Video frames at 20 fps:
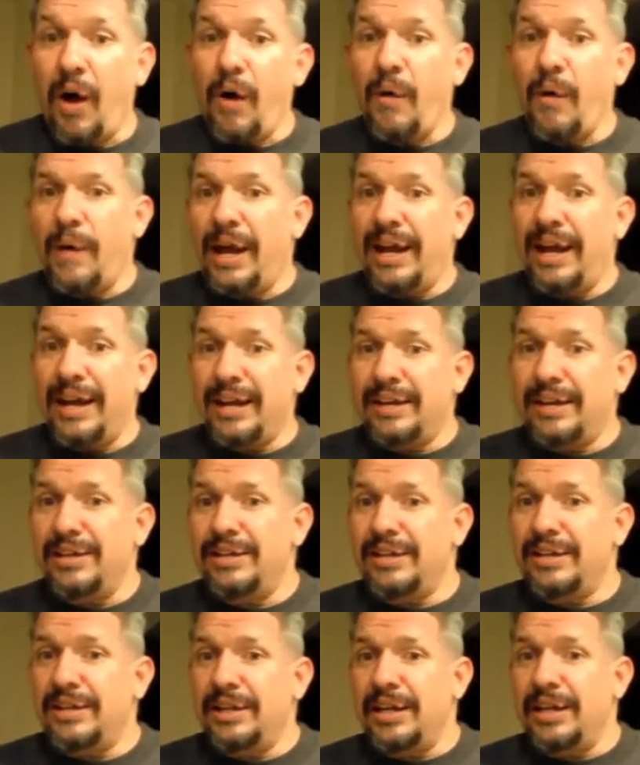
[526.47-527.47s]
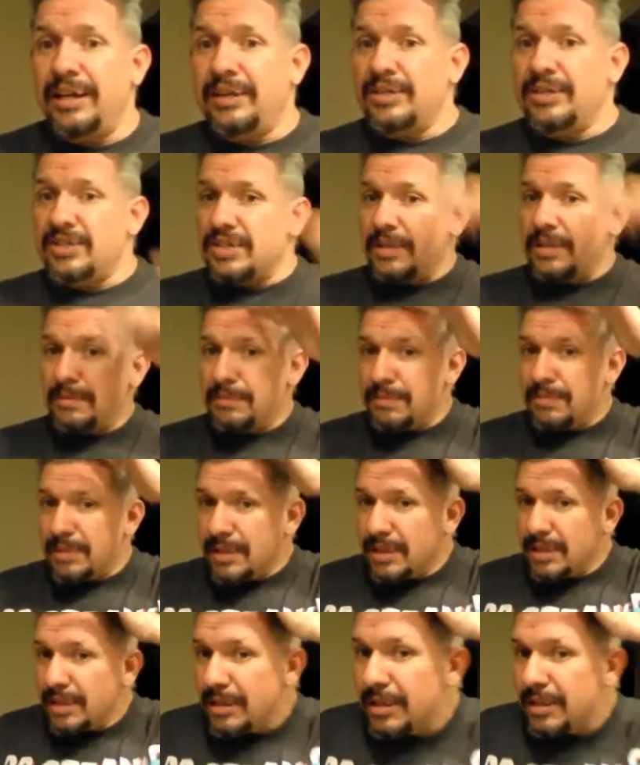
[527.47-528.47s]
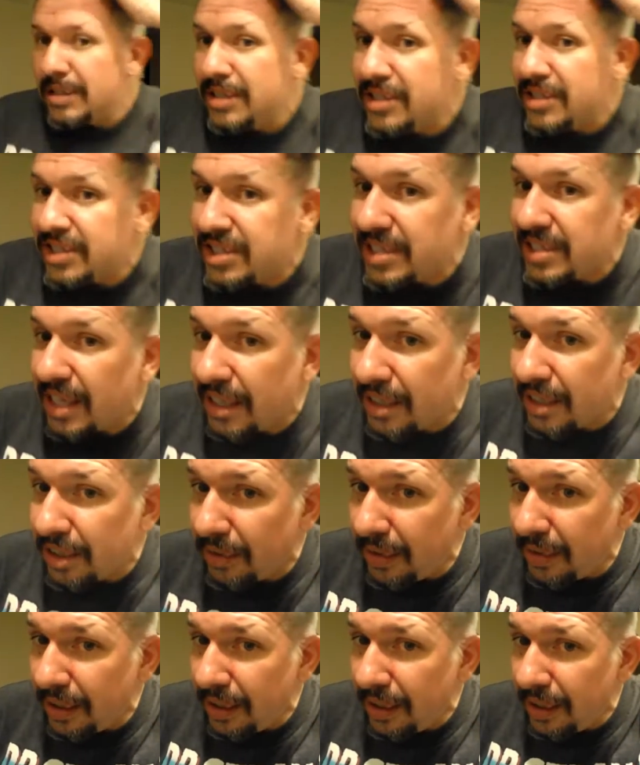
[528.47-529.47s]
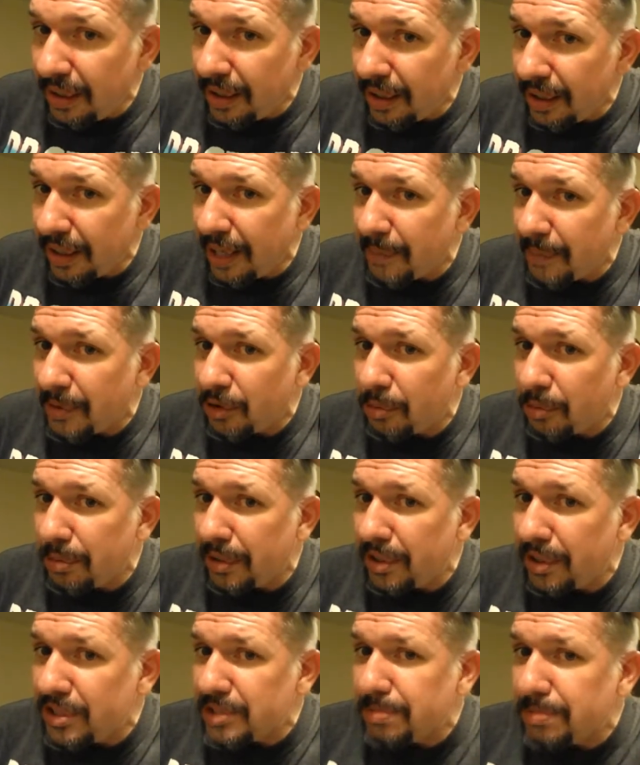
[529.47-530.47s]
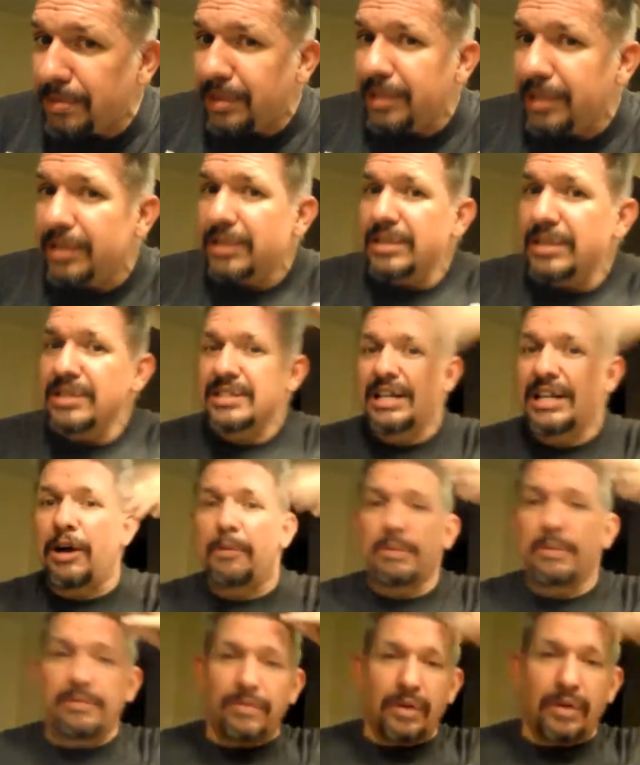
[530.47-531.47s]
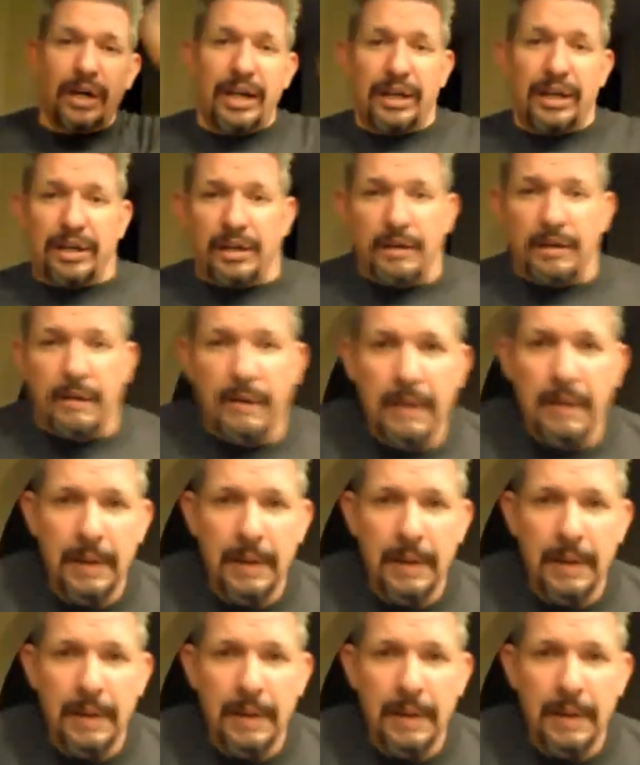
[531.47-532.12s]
Oh, and some uh, second degree chemical burns upon the scalp and forehead.